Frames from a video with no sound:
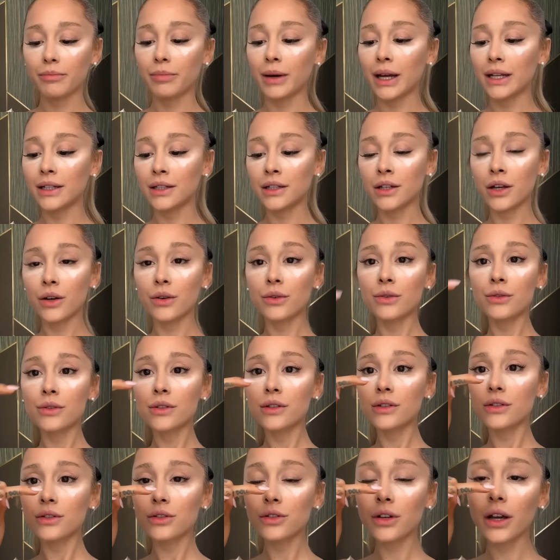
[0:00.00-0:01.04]
button
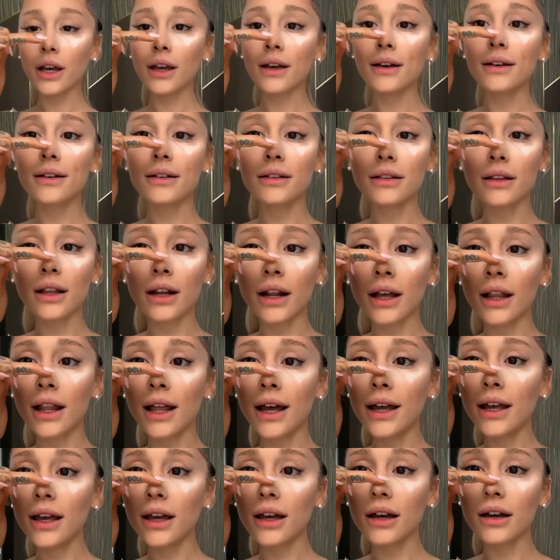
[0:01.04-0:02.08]
nose trick that I
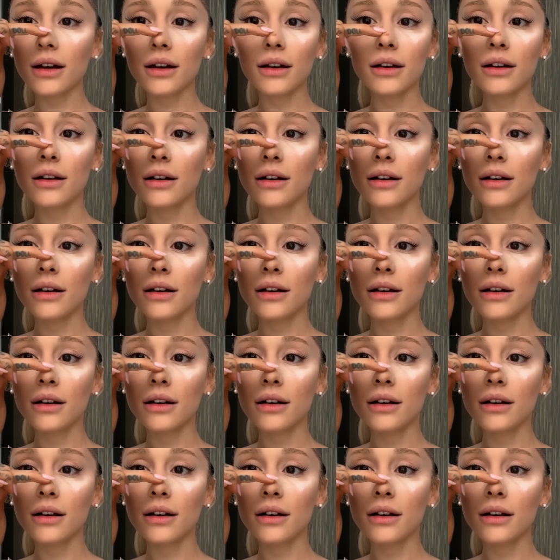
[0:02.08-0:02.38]
like.